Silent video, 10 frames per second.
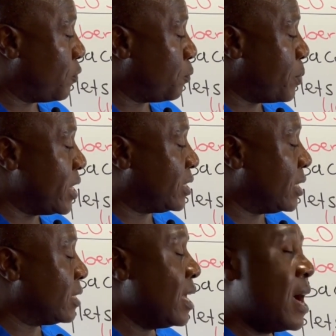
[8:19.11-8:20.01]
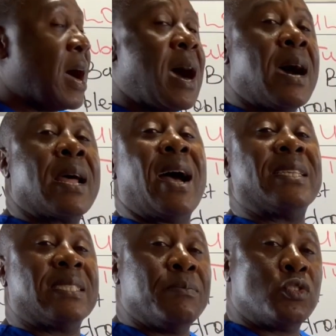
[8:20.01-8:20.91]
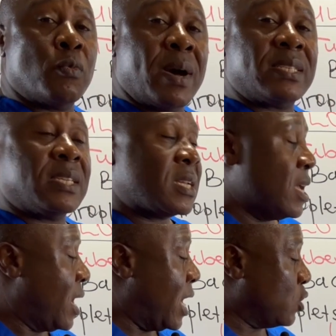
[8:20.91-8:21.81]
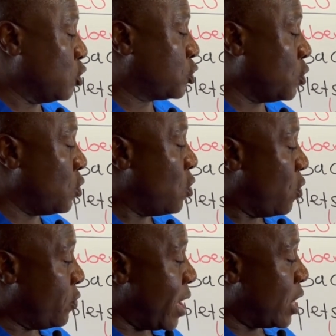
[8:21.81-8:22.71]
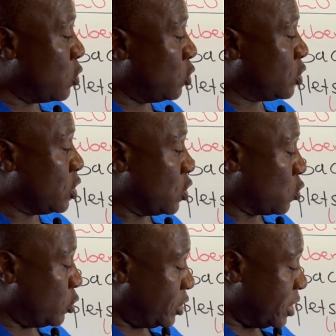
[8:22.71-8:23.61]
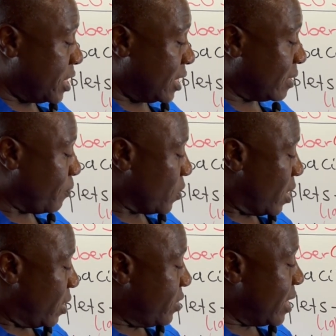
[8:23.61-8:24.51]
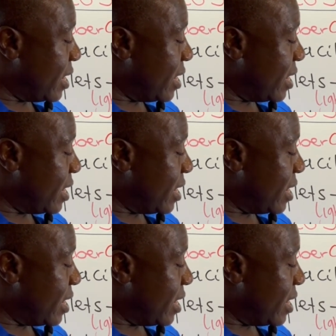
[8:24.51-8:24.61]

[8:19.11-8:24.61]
patients are asymptomatic and also they are not contagious. Then